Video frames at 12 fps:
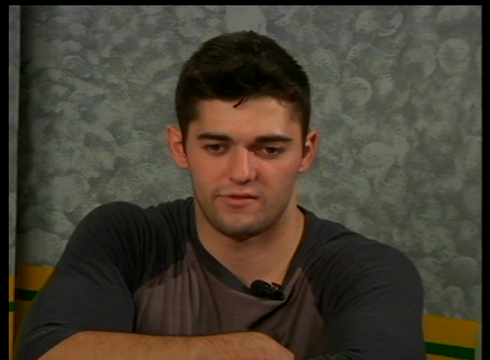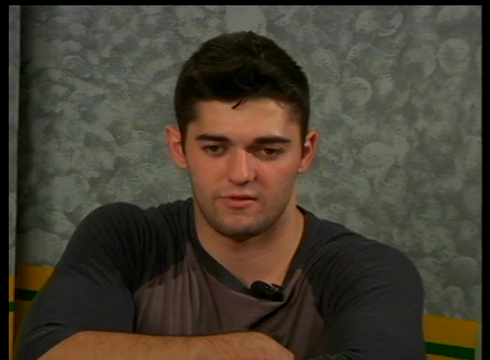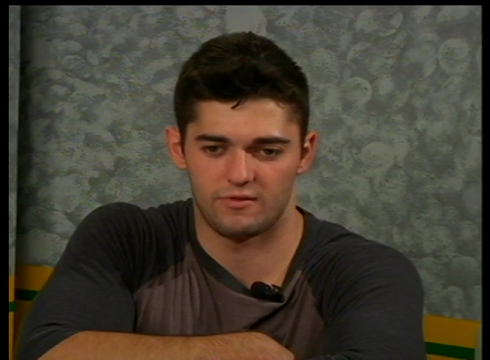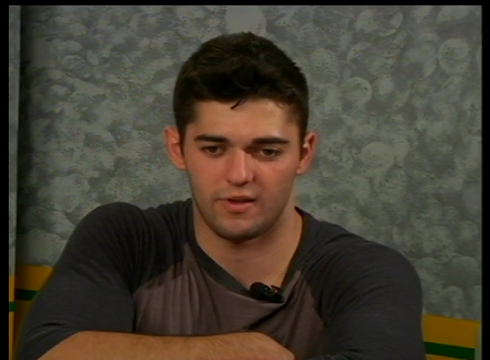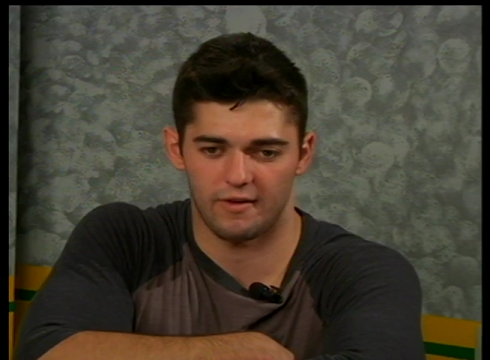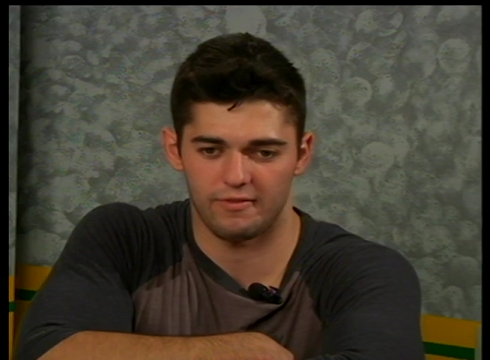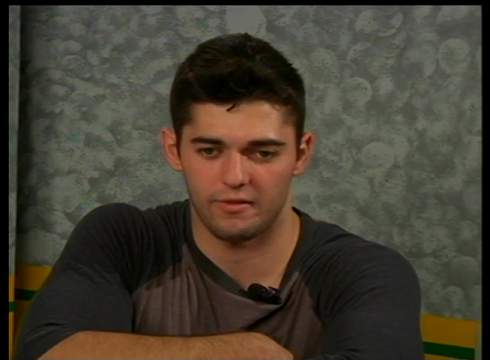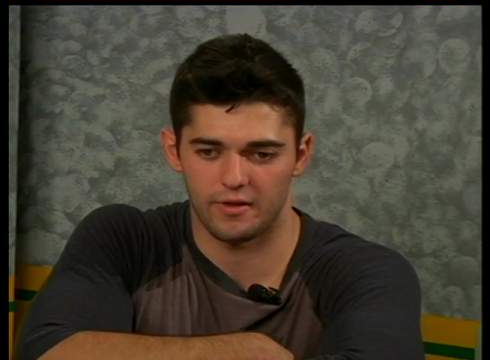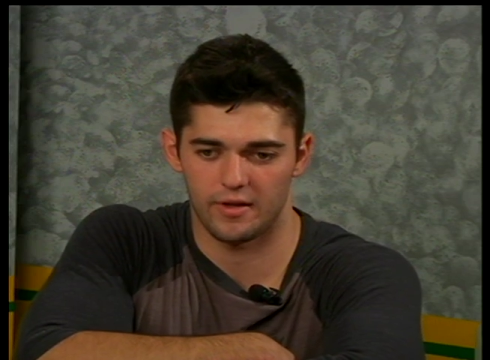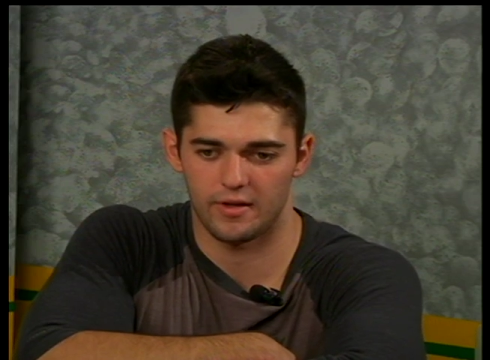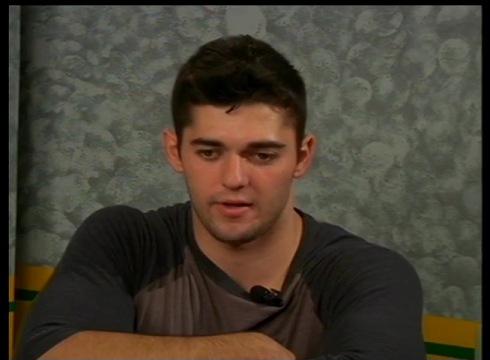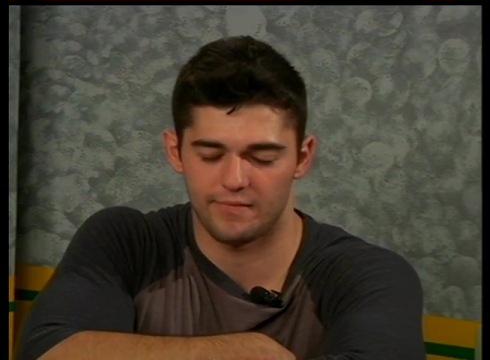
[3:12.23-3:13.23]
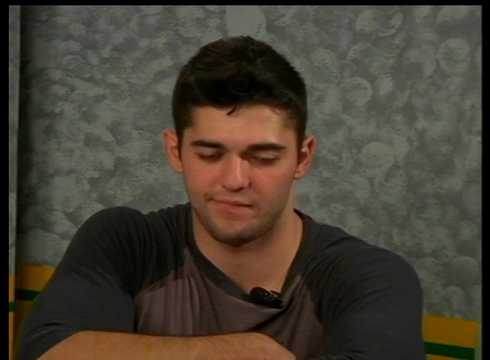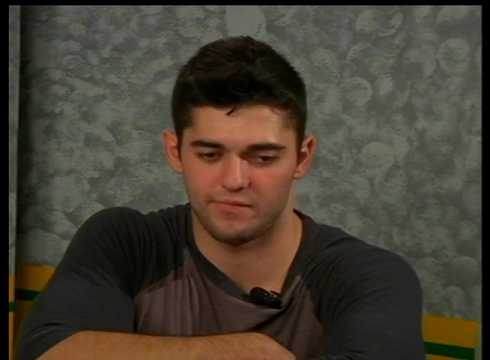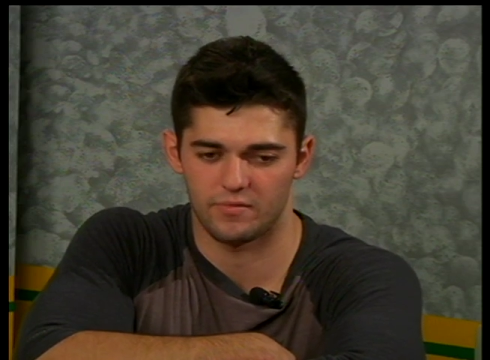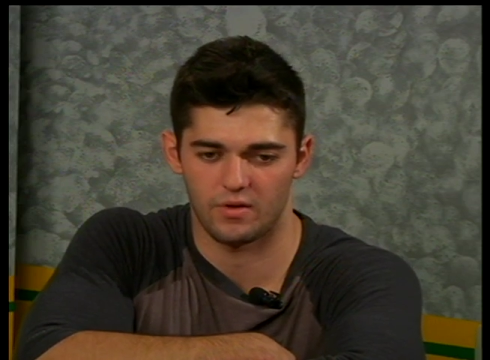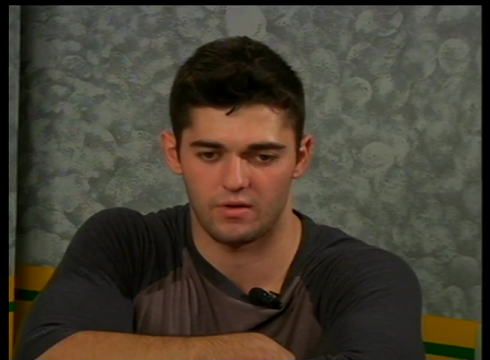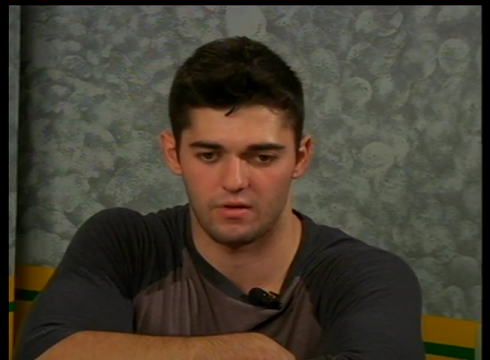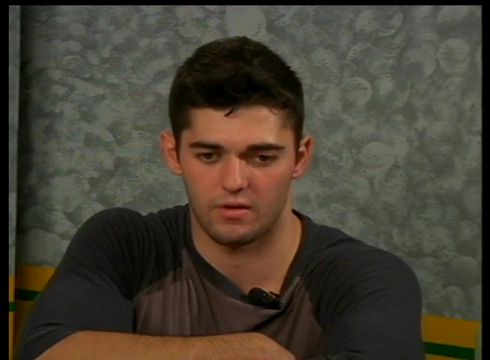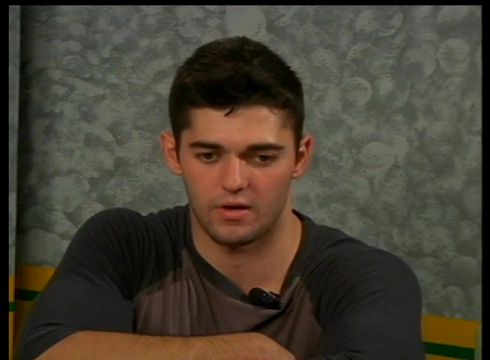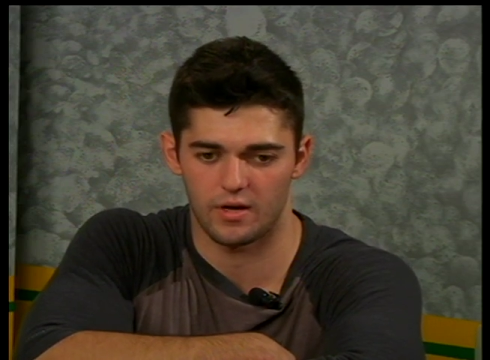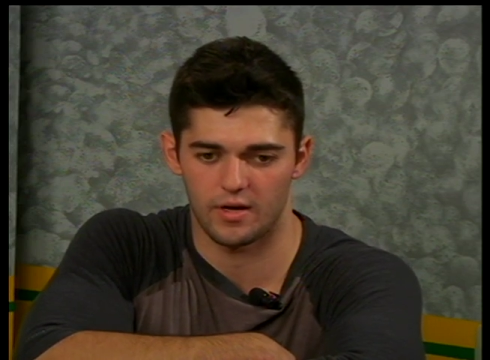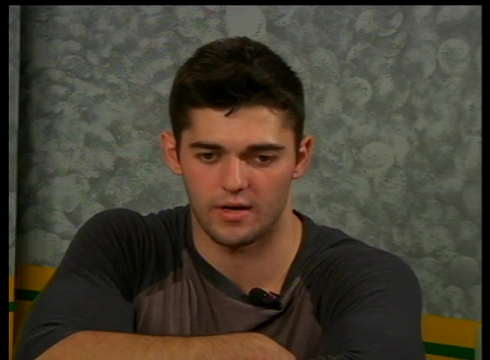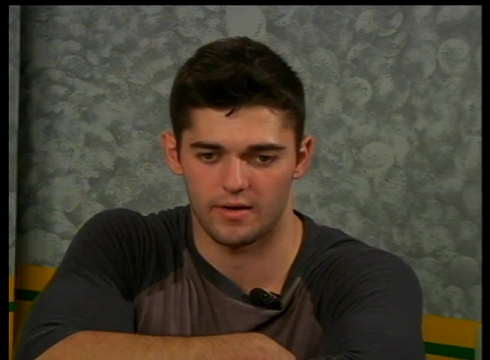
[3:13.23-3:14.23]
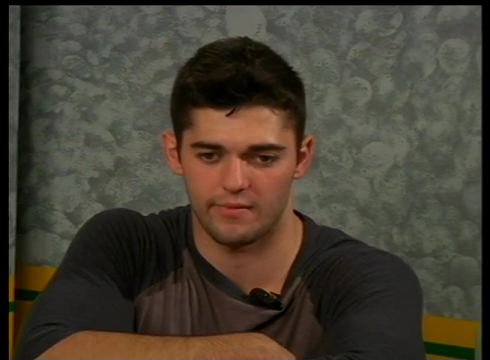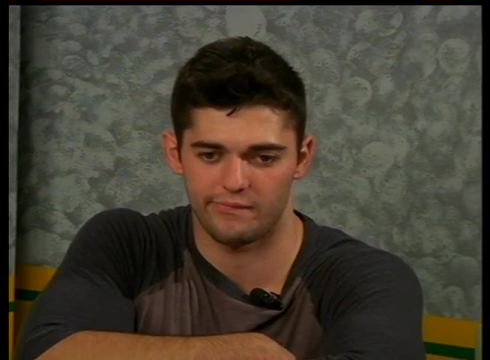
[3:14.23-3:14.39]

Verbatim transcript: Definitely uh,